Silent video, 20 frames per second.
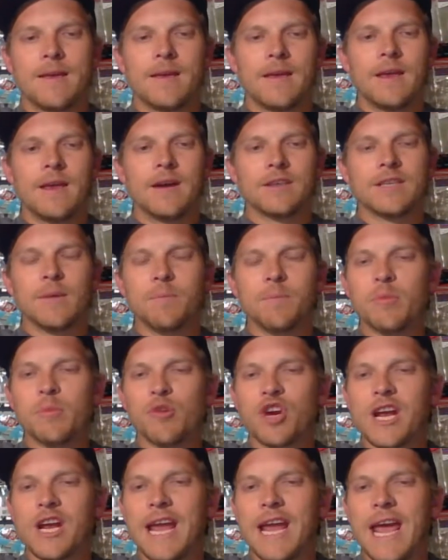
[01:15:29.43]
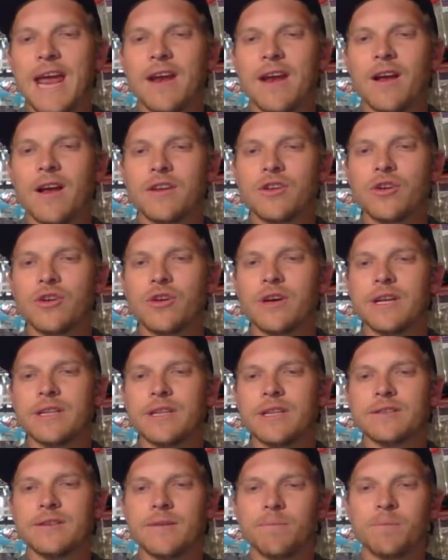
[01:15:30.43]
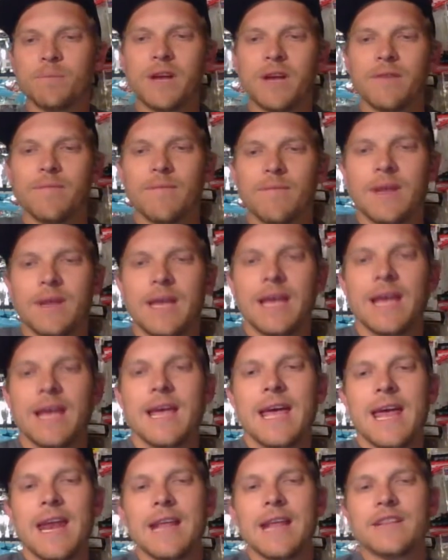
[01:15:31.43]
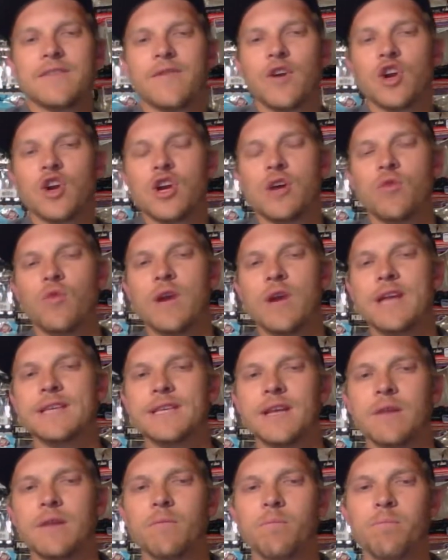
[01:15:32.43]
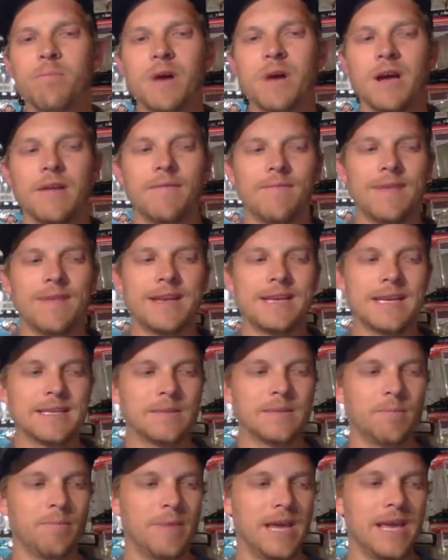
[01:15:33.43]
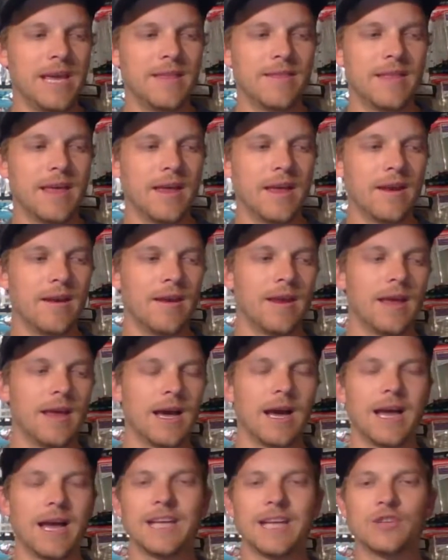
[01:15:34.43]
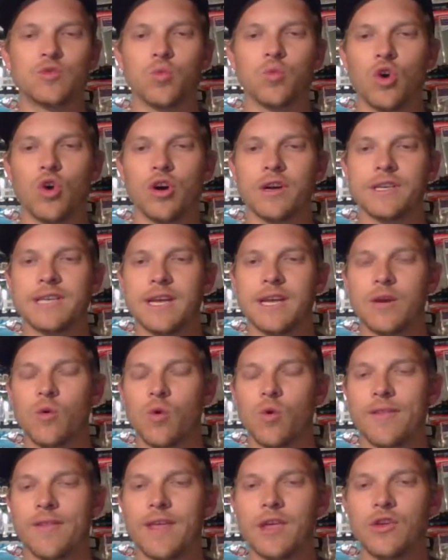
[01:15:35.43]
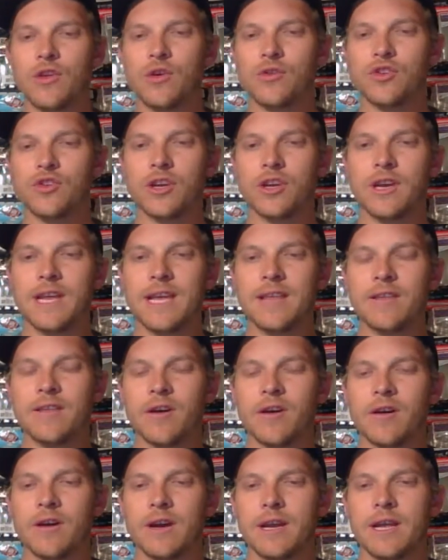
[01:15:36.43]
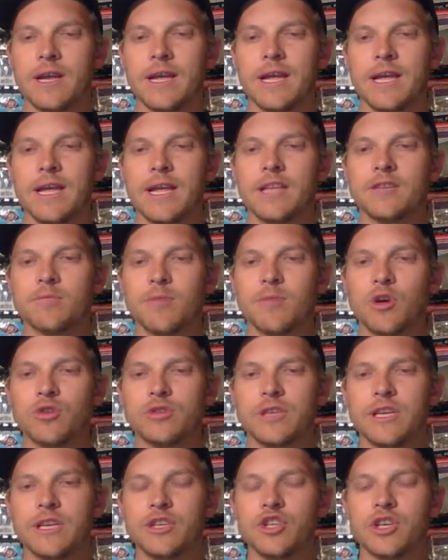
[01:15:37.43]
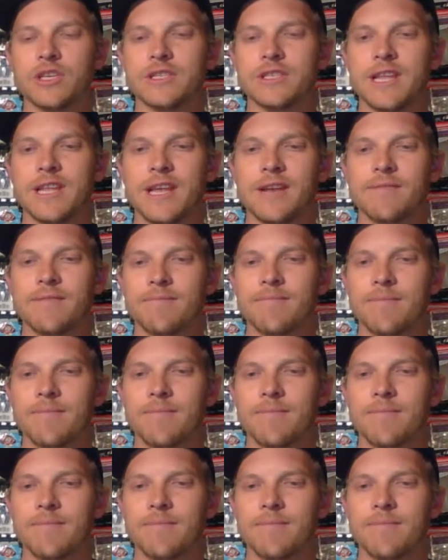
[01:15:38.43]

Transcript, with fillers: you know, some people are going to hate on Googans, but and it's for good reason. But that doesn't mean that uh, it's warranted or that you should either. It's mostly just that